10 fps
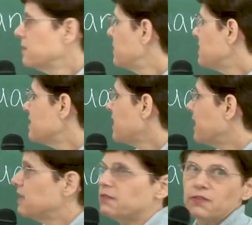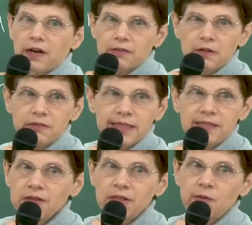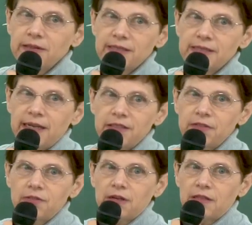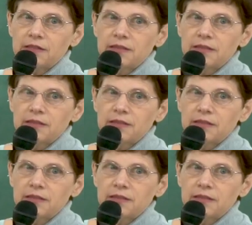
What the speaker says: This is not a diphthong, though. That's the only one that's not a diphthong.